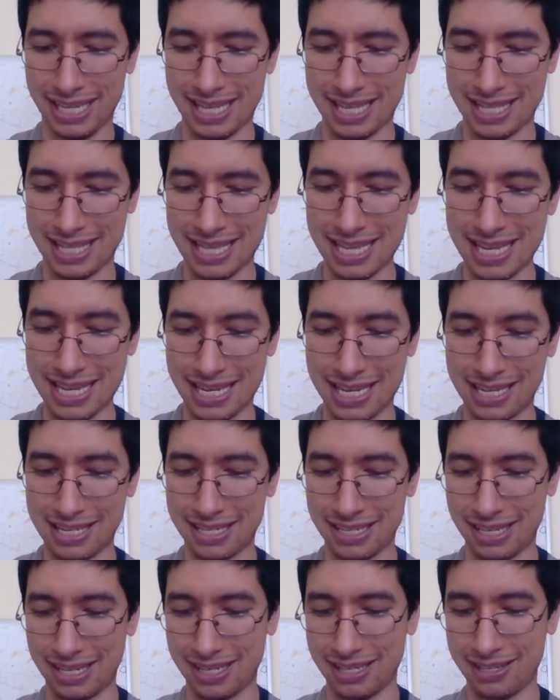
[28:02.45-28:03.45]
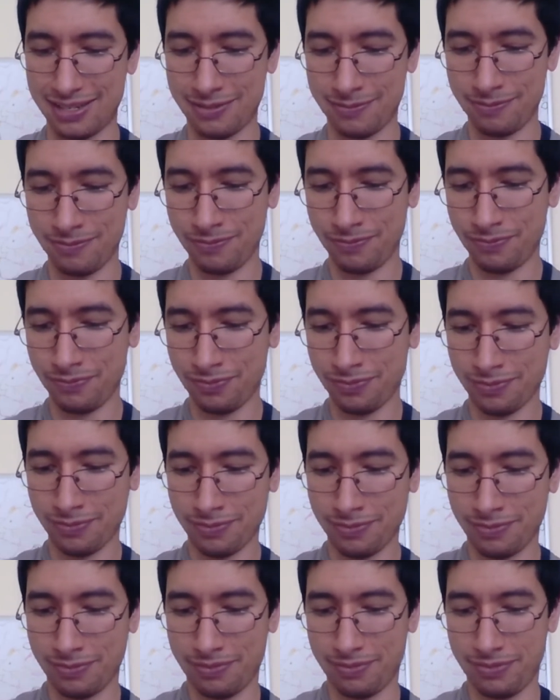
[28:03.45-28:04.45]
in these than
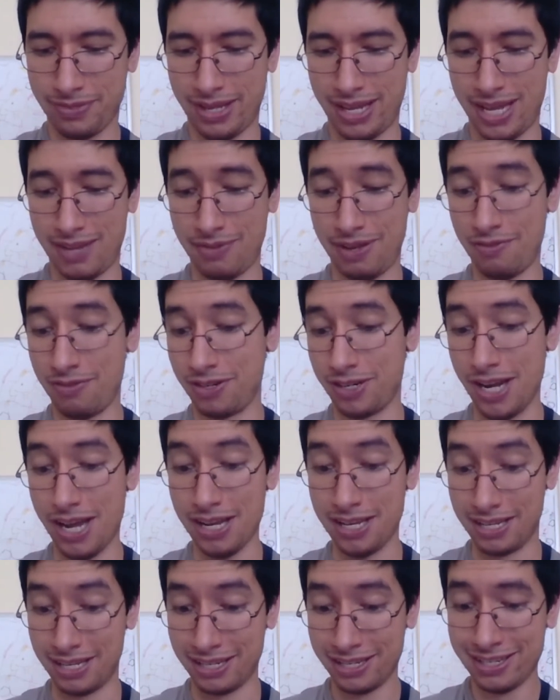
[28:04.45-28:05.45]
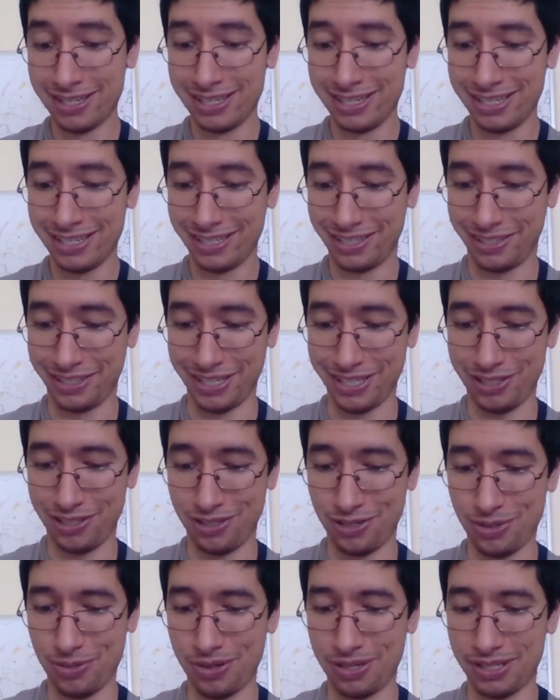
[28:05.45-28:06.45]
I've ever gotten
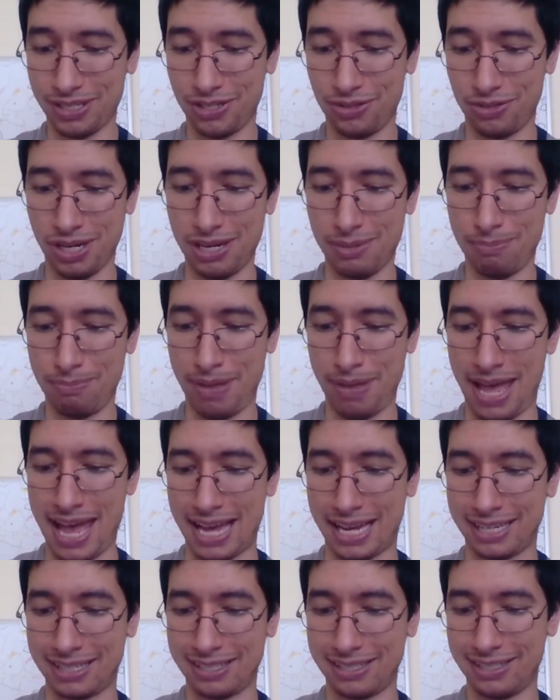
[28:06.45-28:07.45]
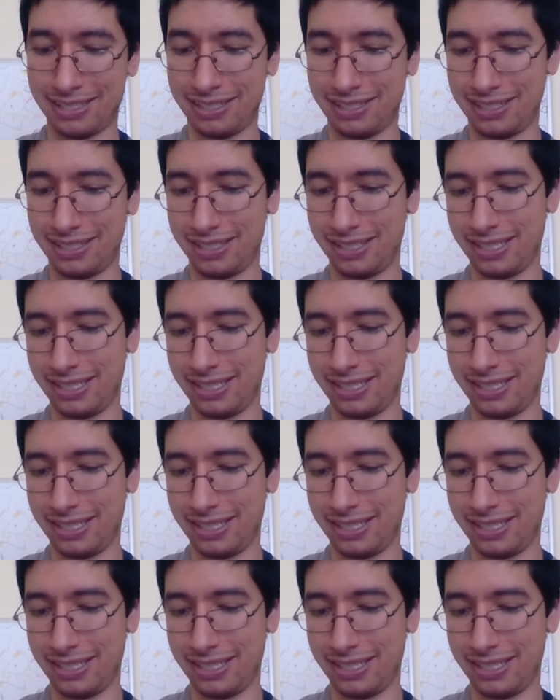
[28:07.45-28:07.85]
just doing straight up packs.